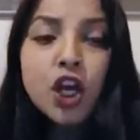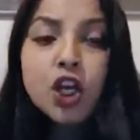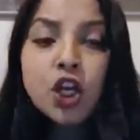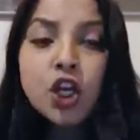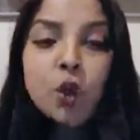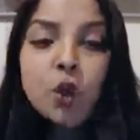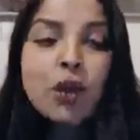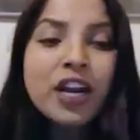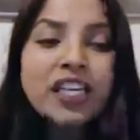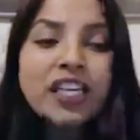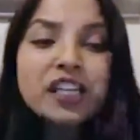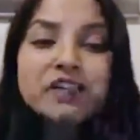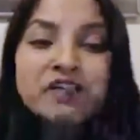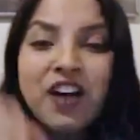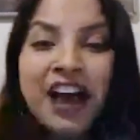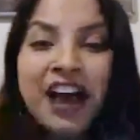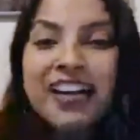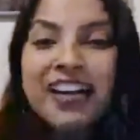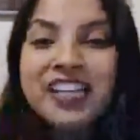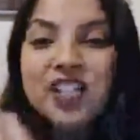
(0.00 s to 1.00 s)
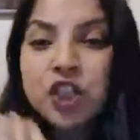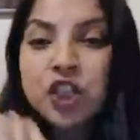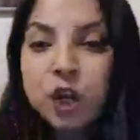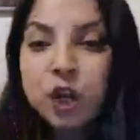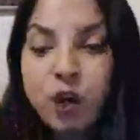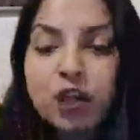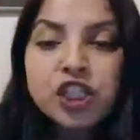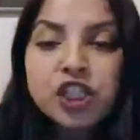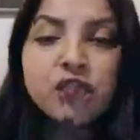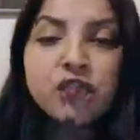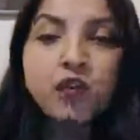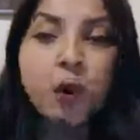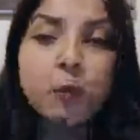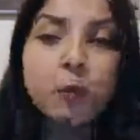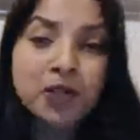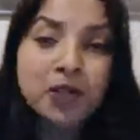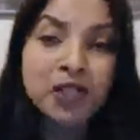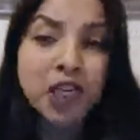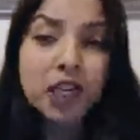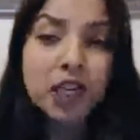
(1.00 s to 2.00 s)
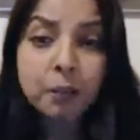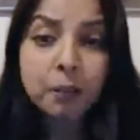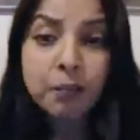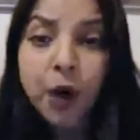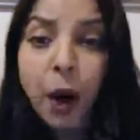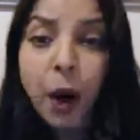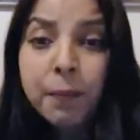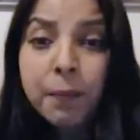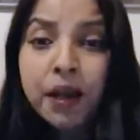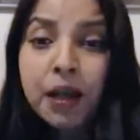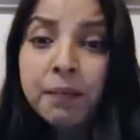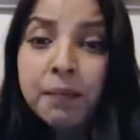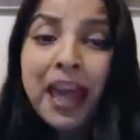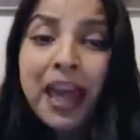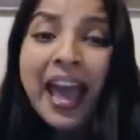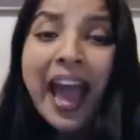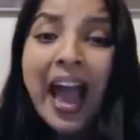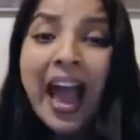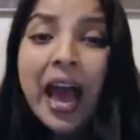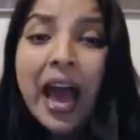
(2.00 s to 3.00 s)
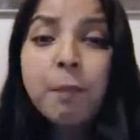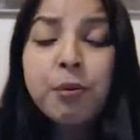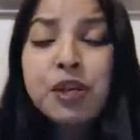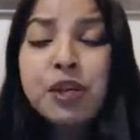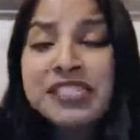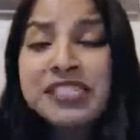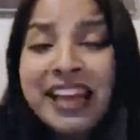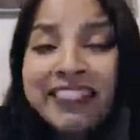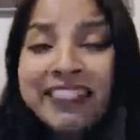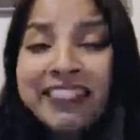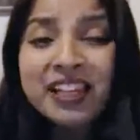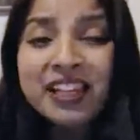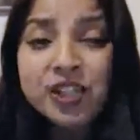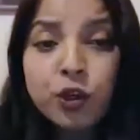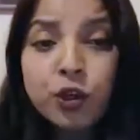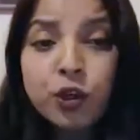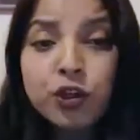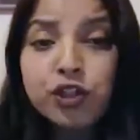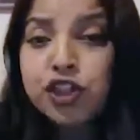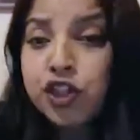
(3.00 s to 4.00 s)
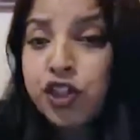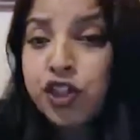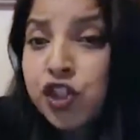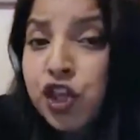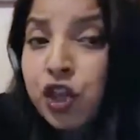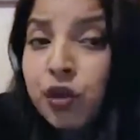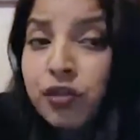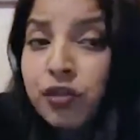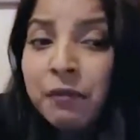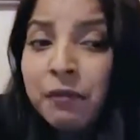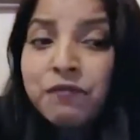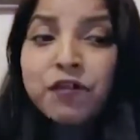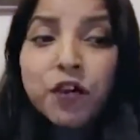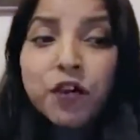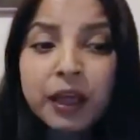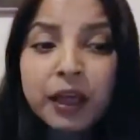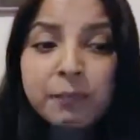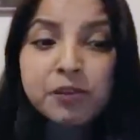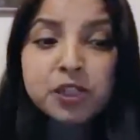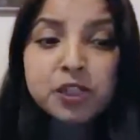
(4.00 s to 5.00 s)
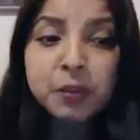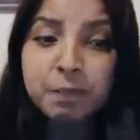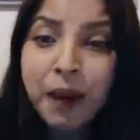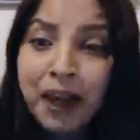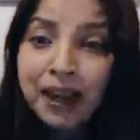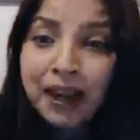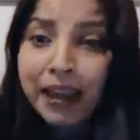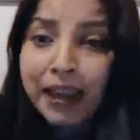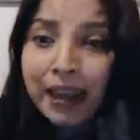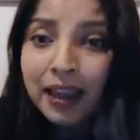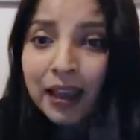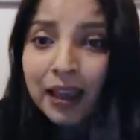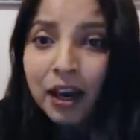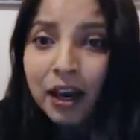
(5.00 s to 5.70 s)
You need to find a solution for a particular problem and present that solution to them for them to buy.